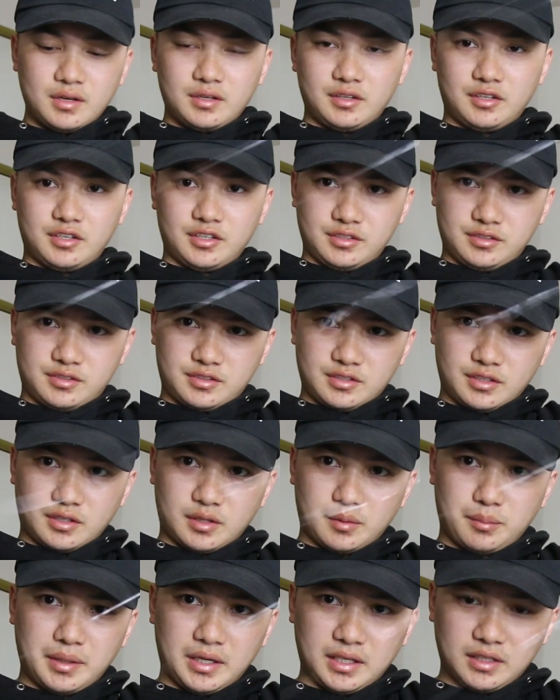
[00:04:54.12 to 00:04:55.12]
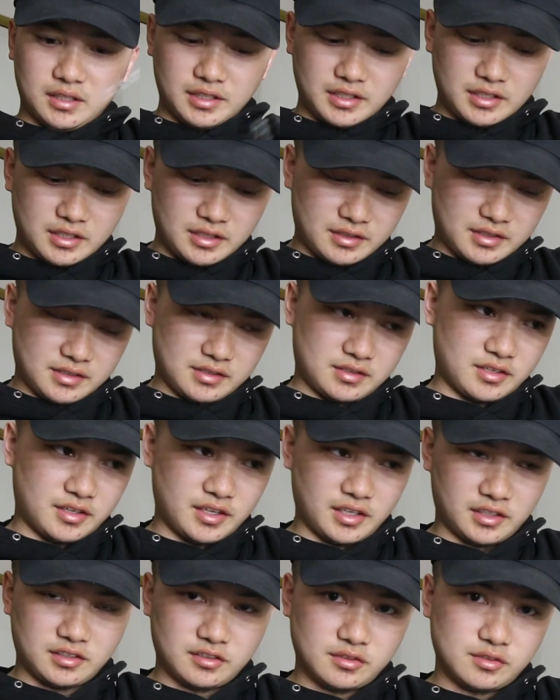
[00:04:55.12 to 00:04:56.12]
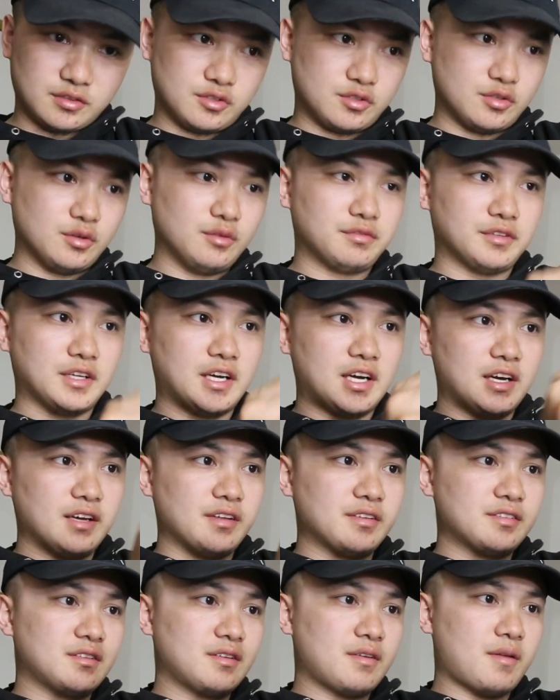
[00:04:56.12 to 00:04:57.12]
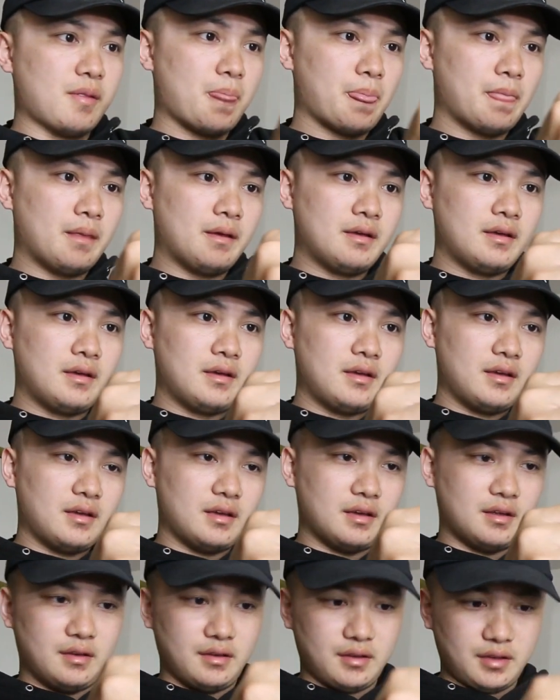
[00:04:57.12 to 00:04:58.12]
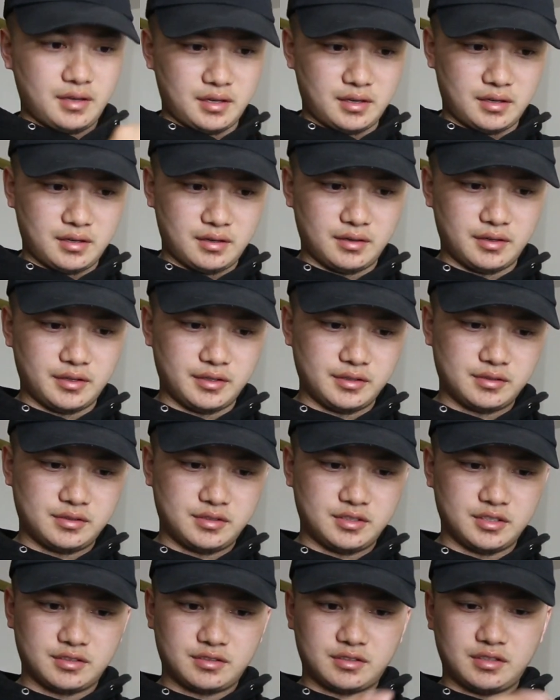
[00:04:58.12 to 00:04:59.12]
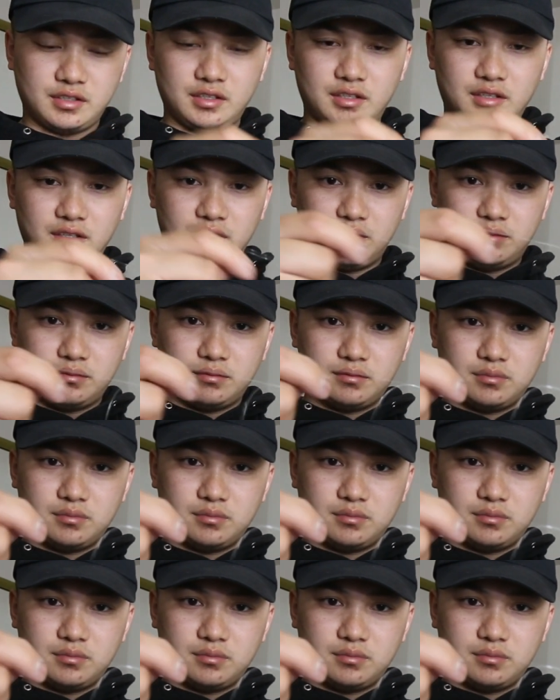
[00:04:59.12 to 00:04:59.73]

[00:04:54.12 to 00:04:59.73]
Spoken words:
There's the main leader that's connected to 2 flies, and then there's just the